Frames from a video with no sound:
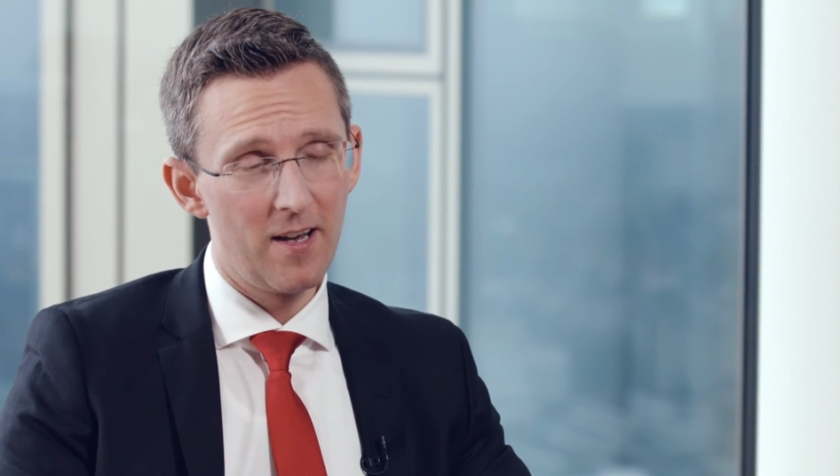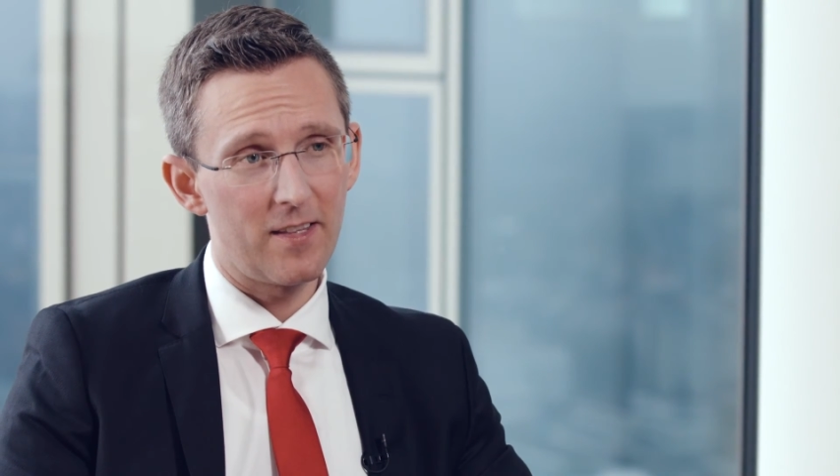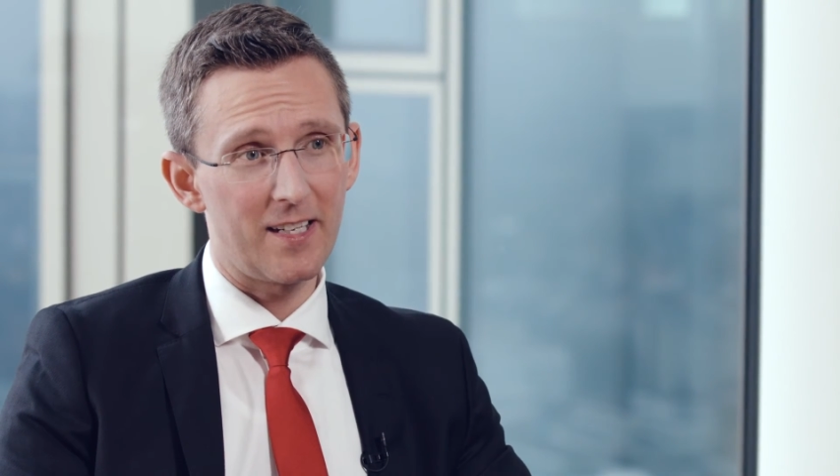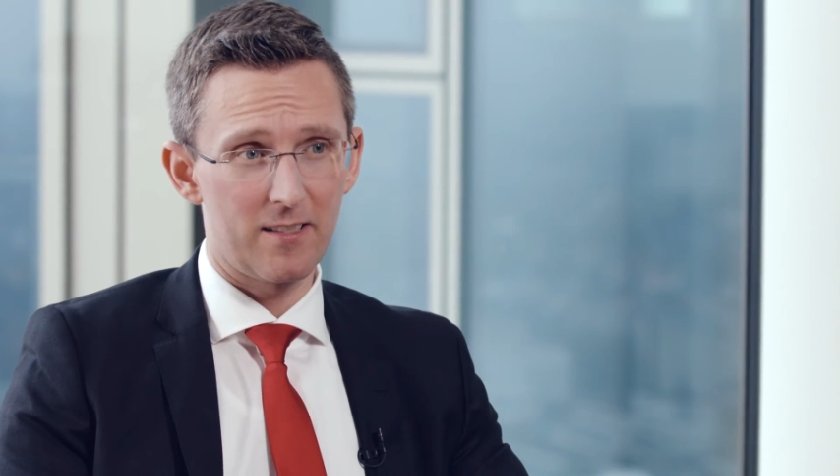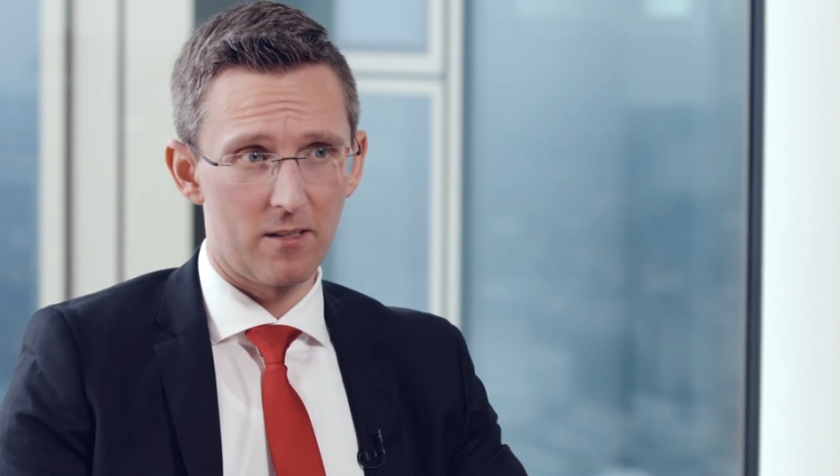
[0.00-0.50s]

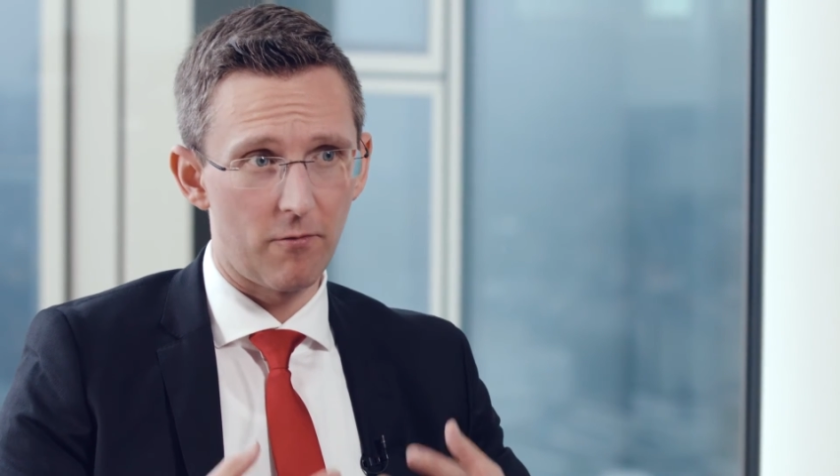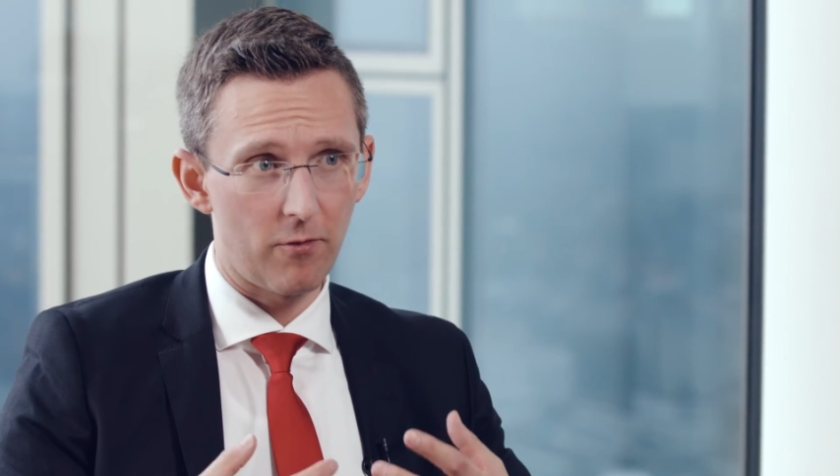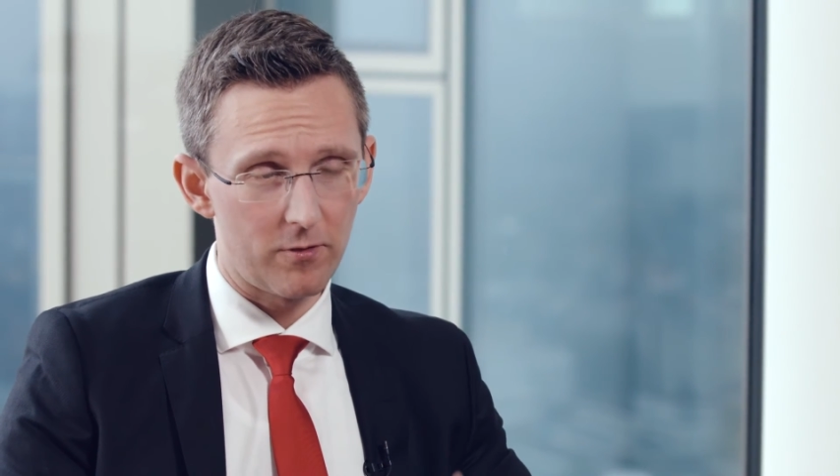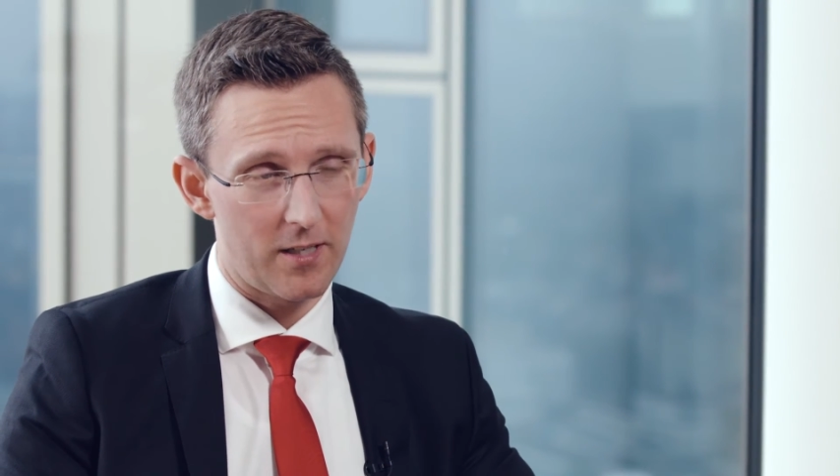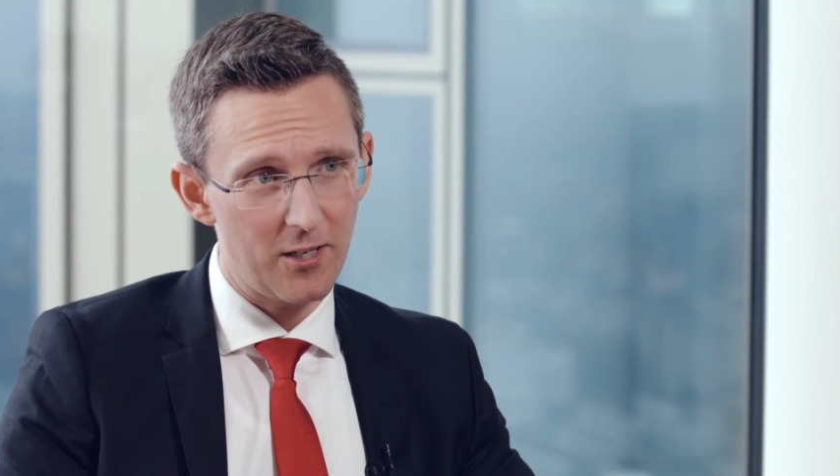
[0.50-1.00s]
that is the
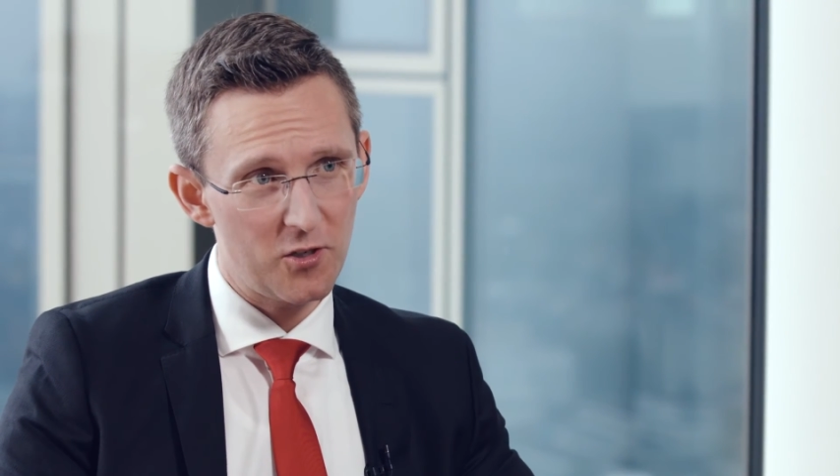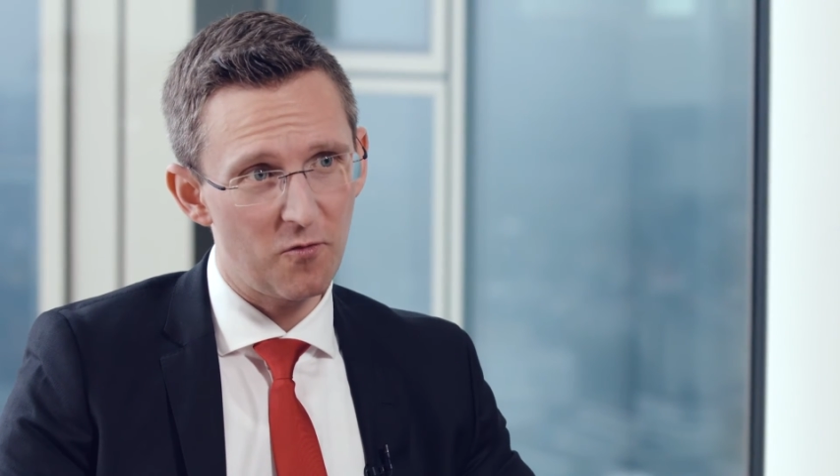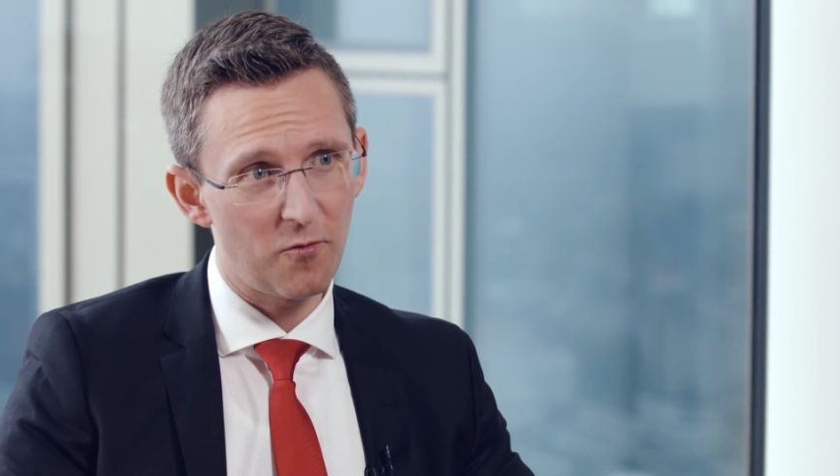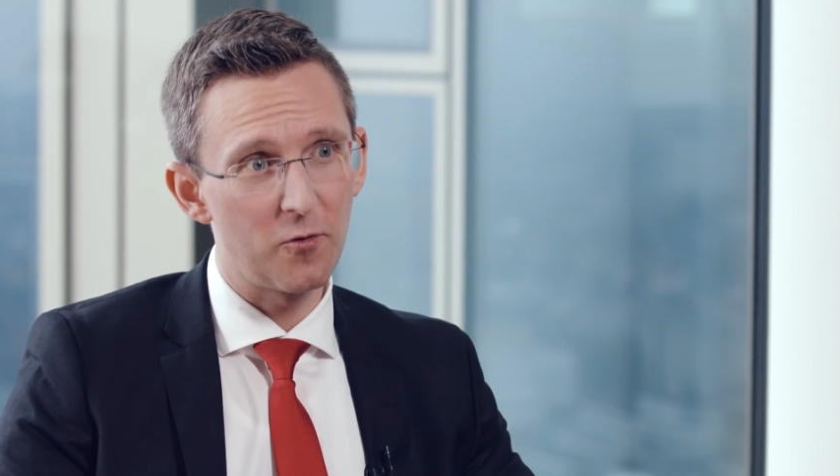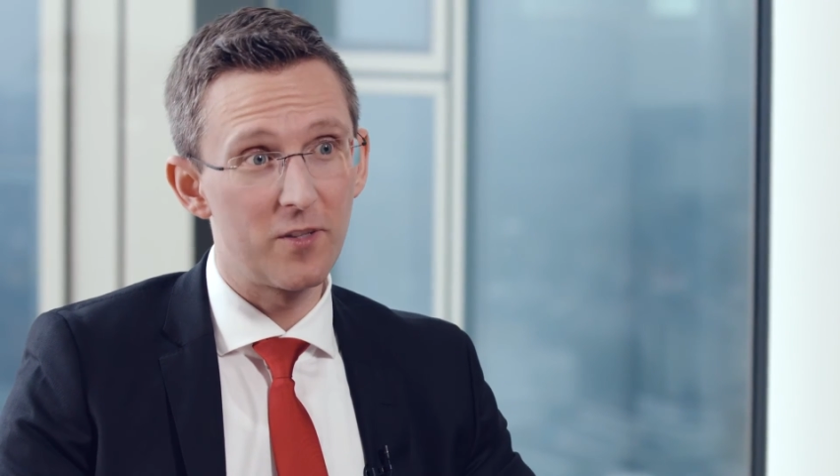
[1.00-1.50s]
foundation for